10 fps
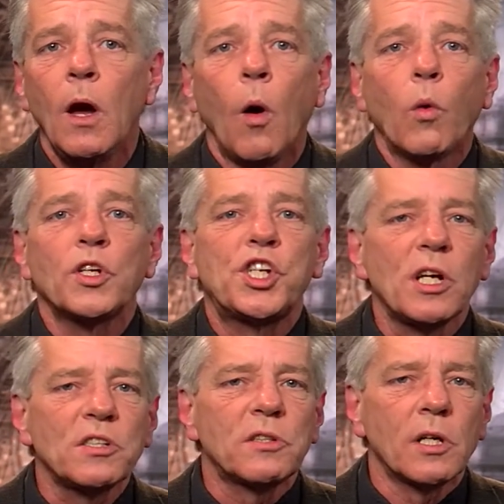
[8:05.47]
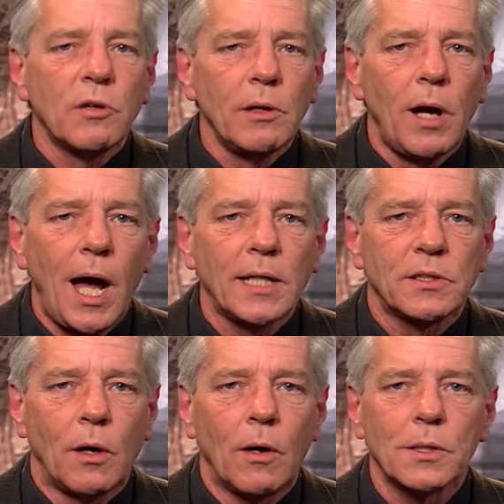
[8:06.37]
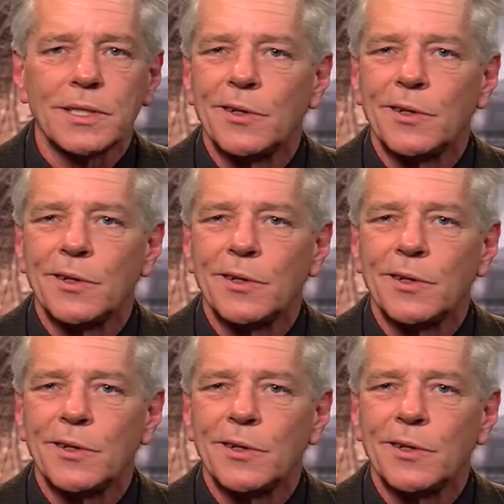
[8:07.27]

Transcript: or just to grill hot dogs,